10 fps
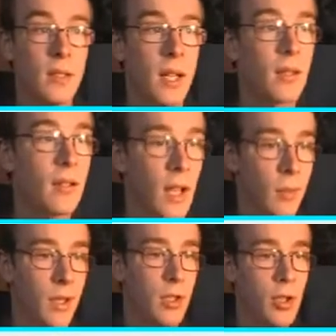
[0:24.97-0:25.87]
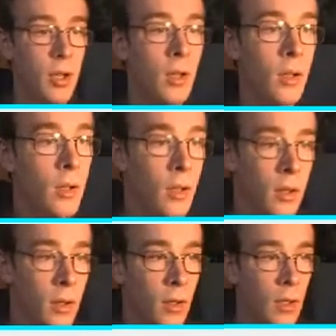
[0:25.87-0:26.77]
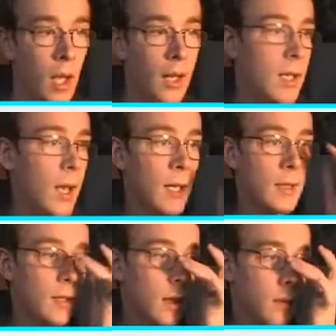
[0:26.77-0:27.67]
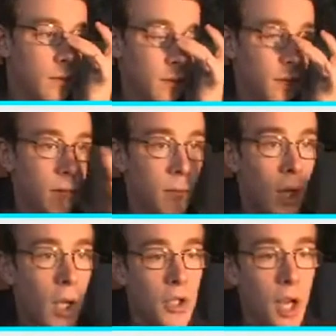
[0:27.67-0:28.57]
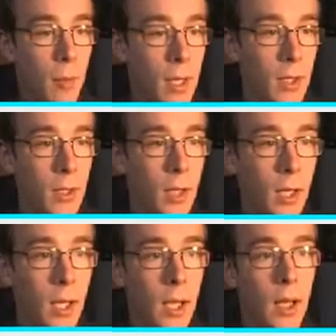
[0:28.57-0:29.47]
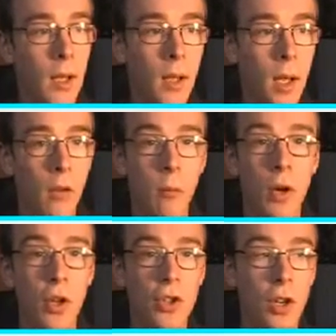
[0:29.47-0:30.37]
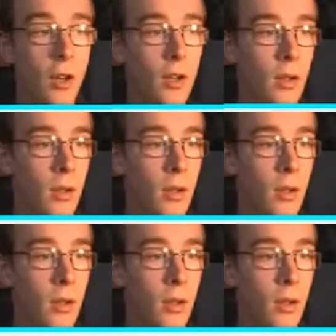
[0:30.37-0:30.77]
to take the damage. I need, I need to give uh, Charmander a health potion.